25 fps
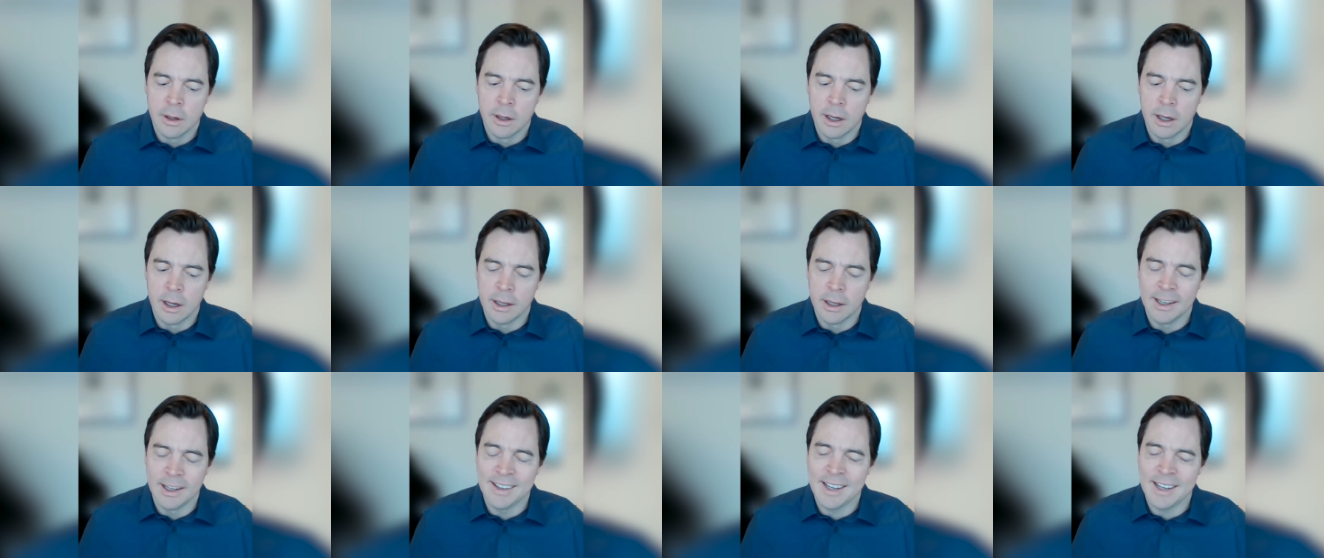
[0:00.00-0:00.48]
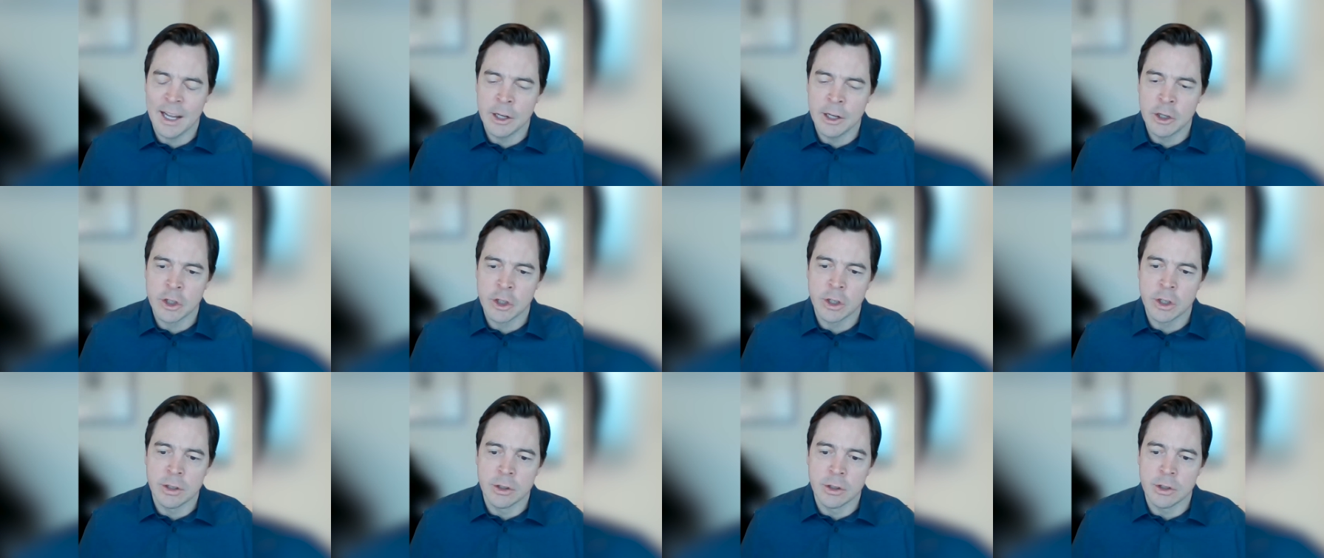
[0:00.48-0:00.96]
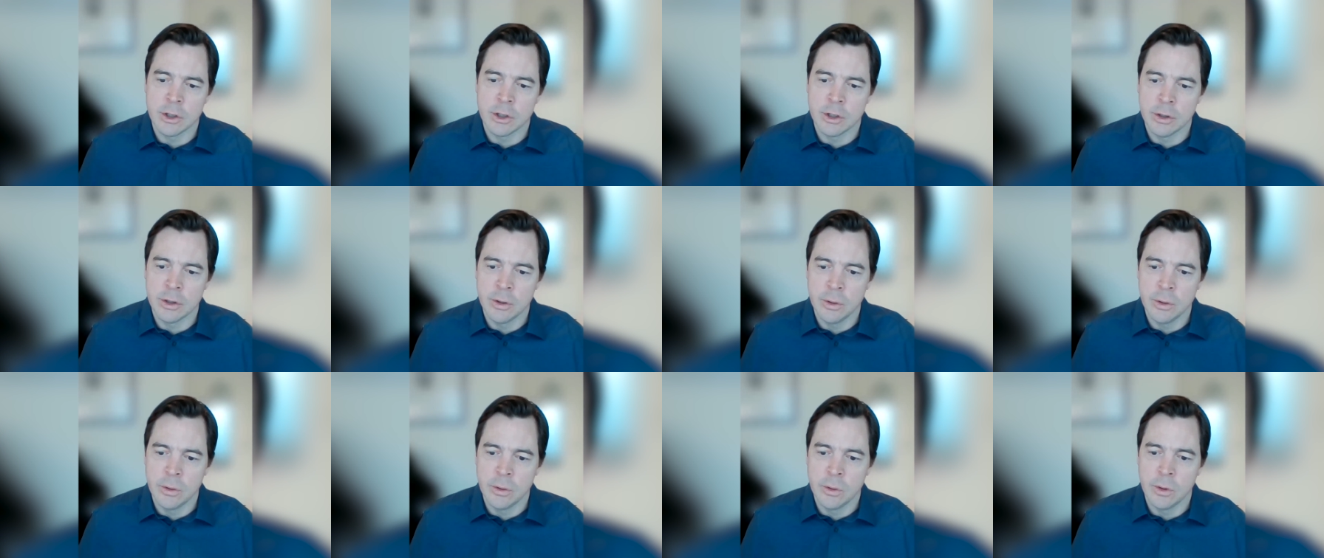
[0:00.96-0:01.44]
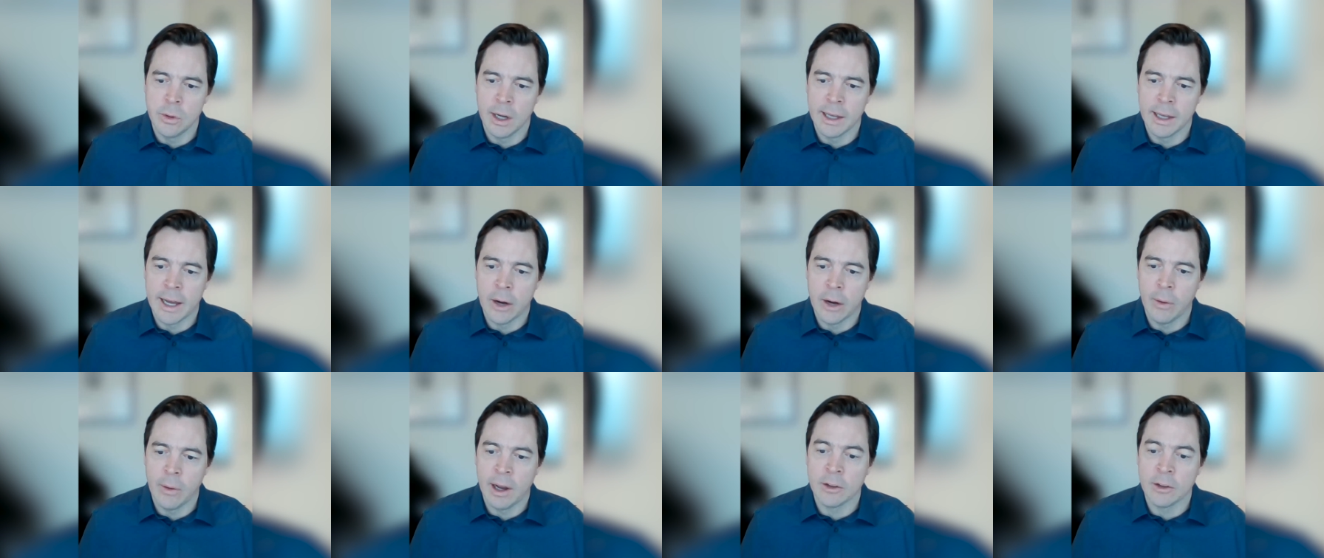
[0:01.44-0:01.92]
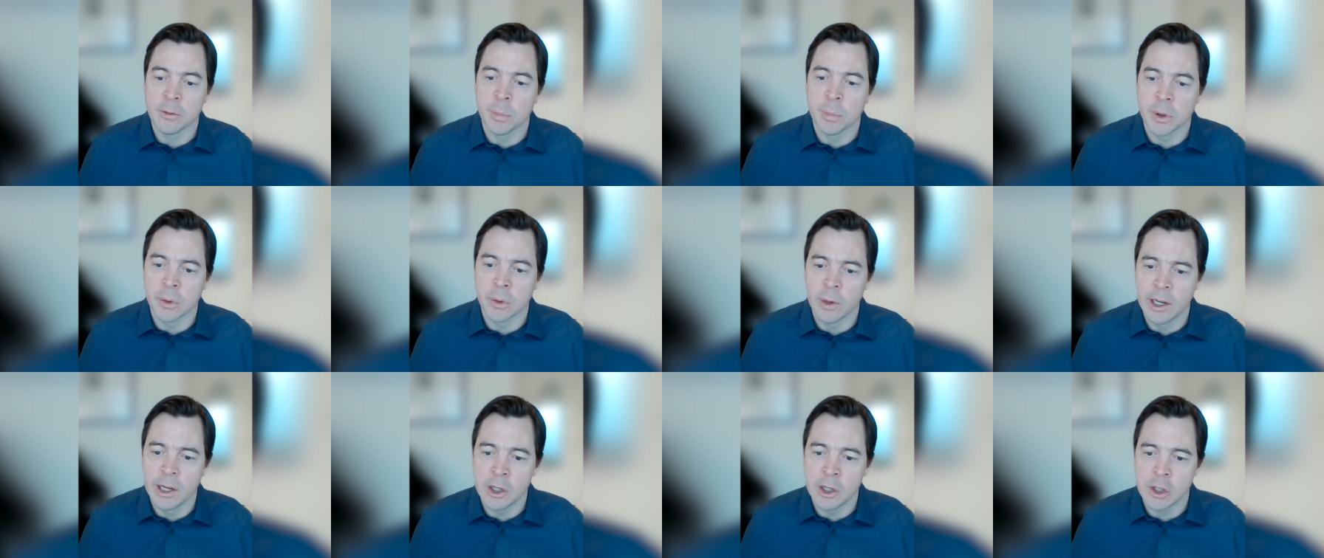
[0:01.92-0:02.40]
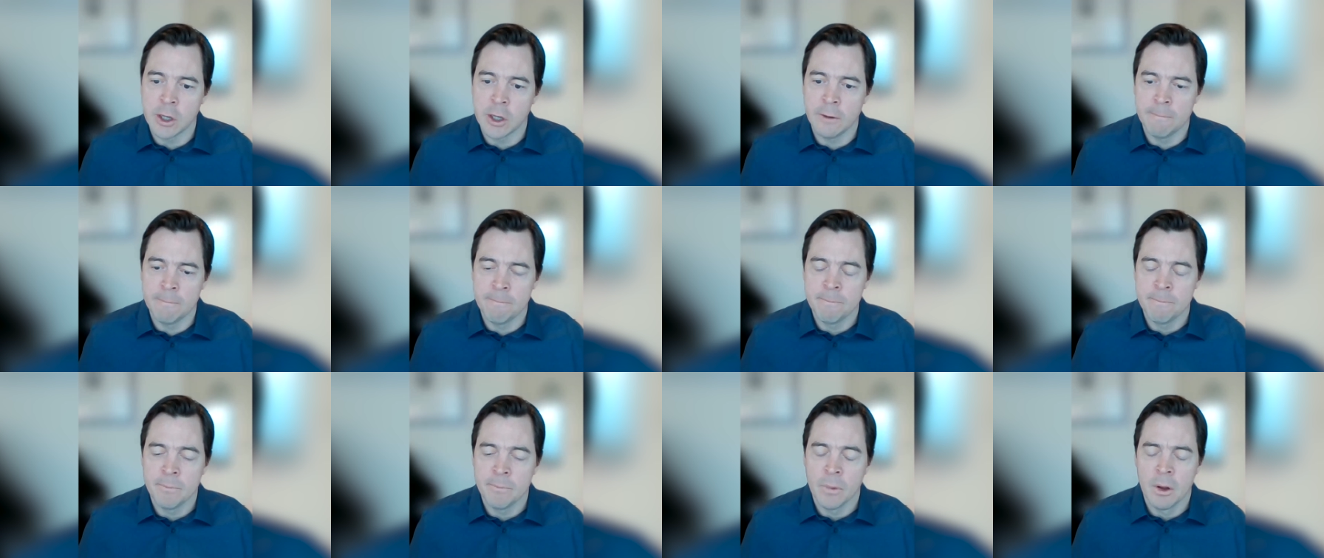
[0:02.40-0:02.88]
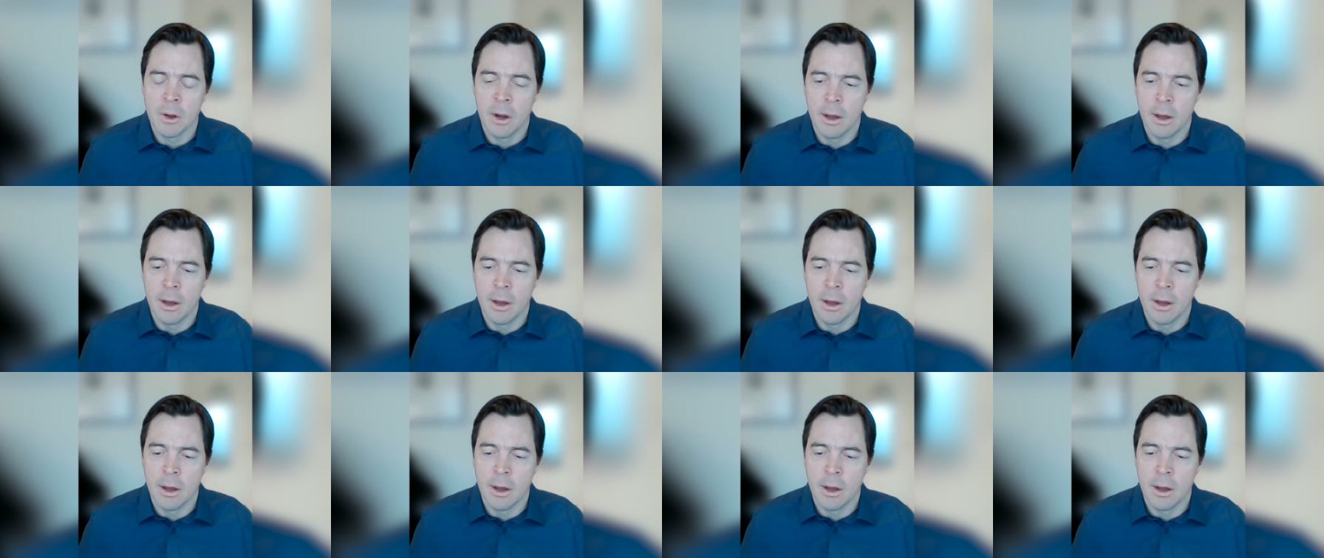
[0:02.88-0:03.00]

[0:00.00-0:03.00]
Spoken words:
an intention to allow exploration